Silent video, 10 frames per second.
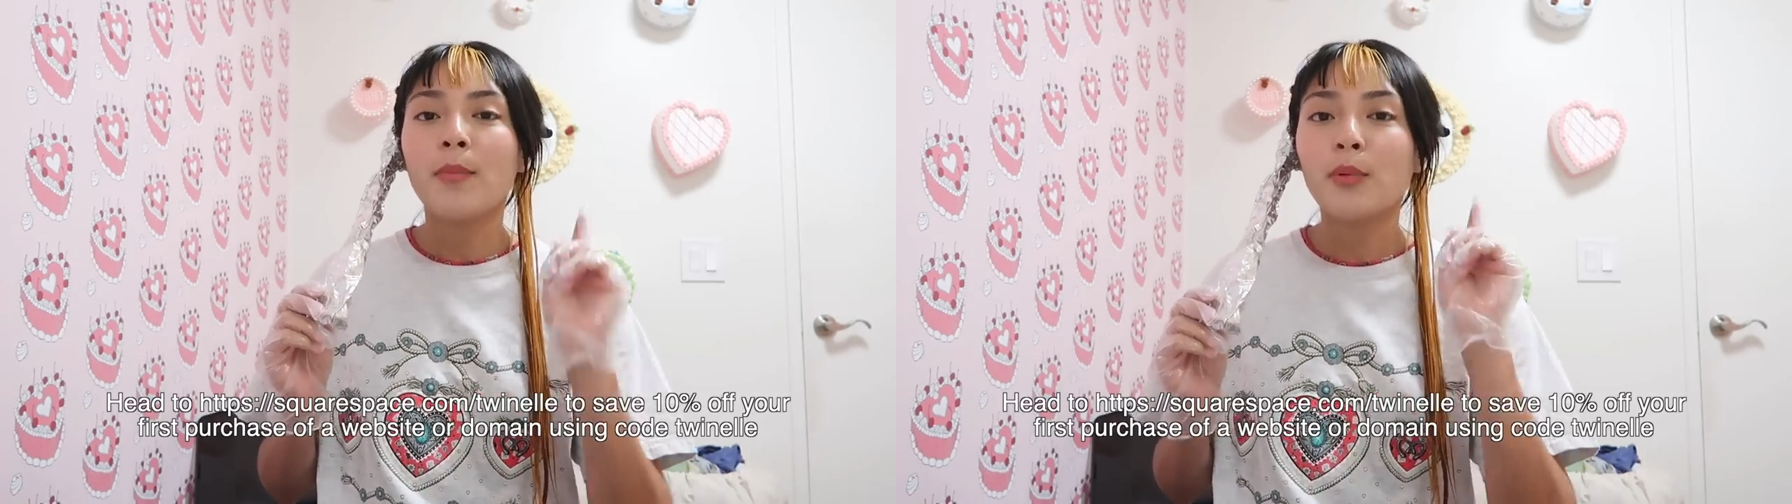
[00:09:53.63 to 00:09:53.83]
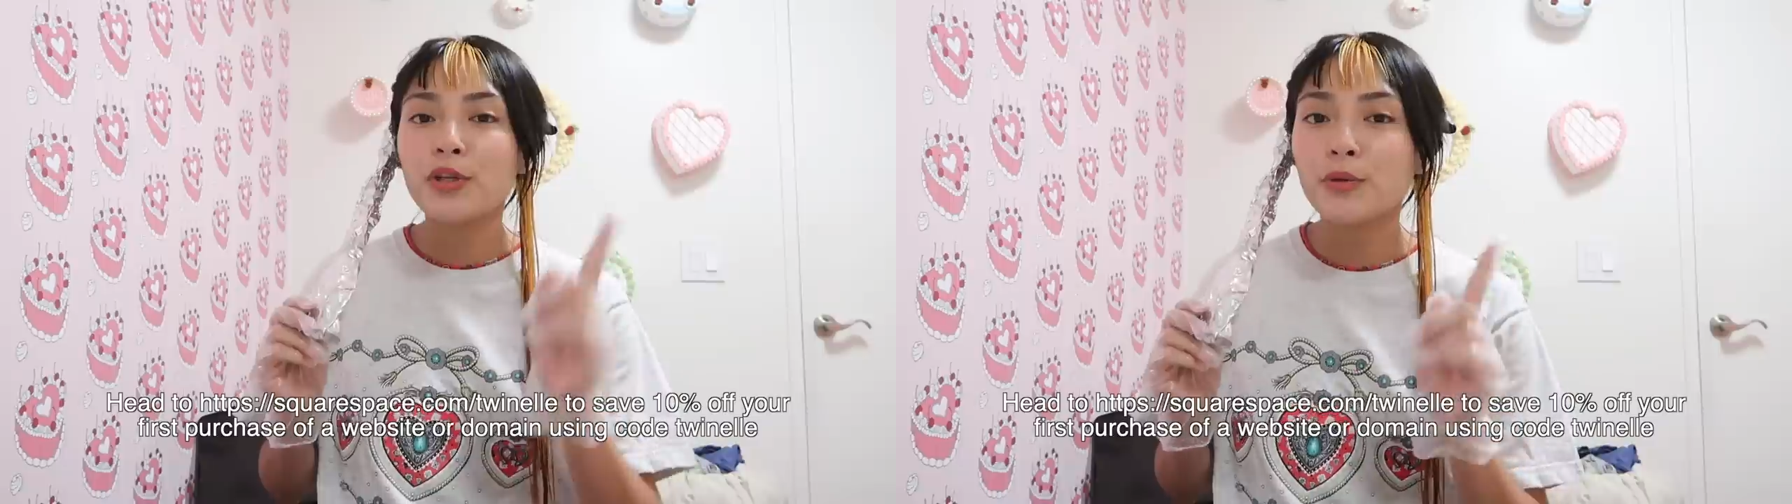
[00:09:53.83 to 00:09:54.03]

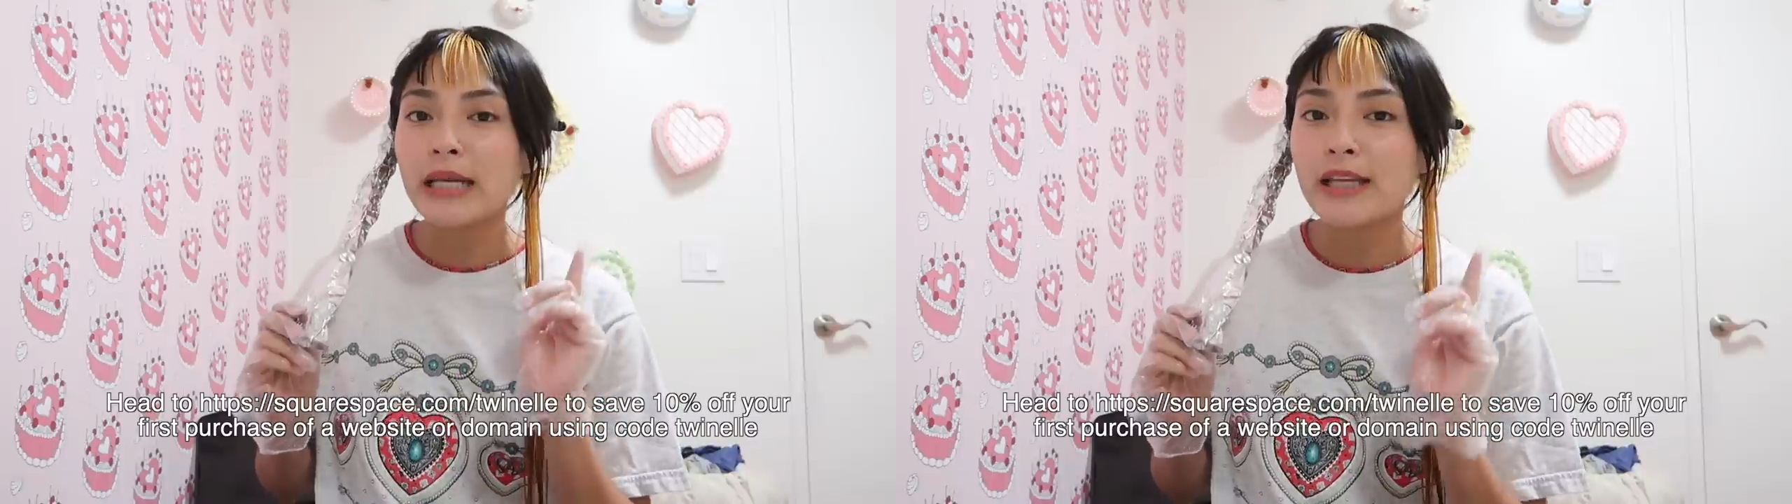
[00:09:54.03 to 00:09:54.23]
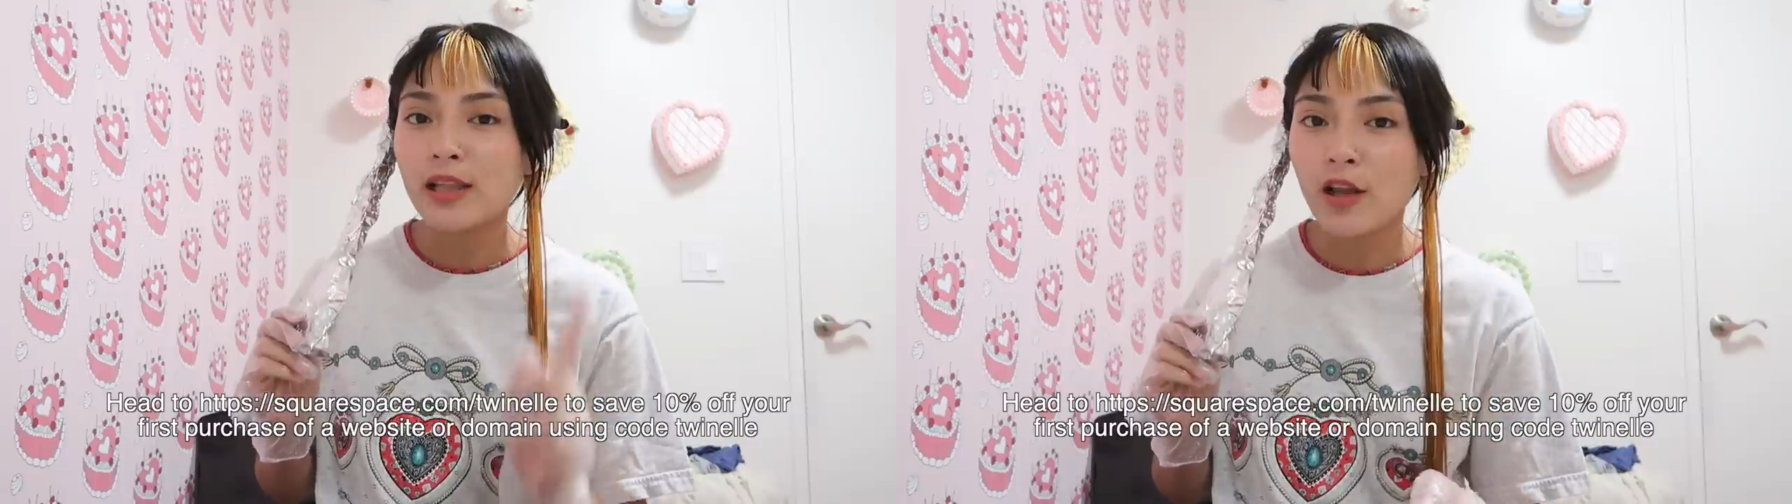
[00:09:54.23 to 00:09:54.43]
but when you're
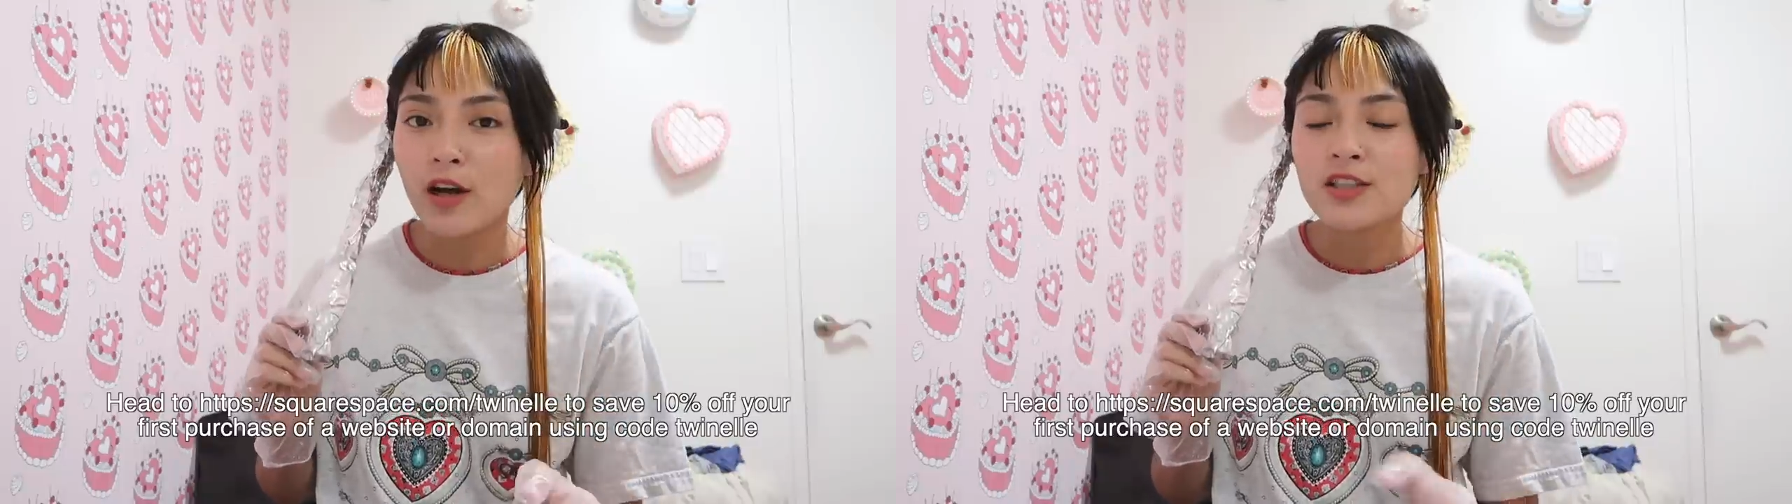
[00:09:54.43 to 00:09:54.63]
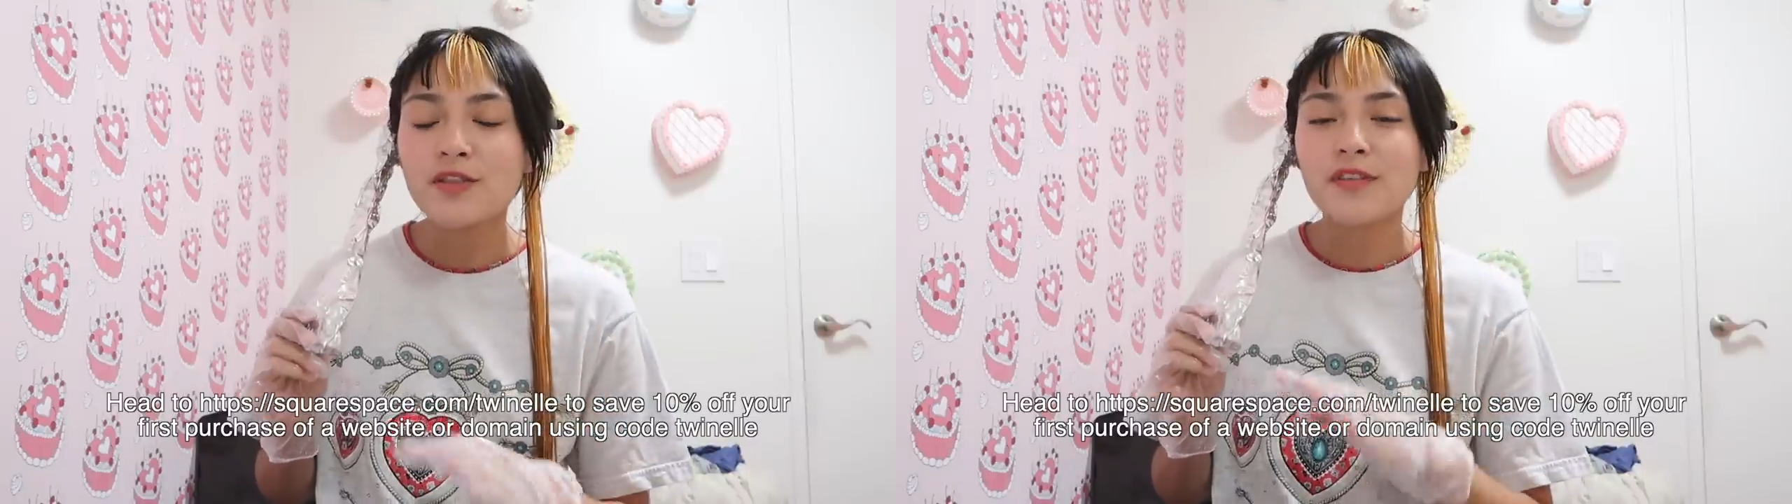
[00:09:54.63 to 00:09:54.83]
ready to launch,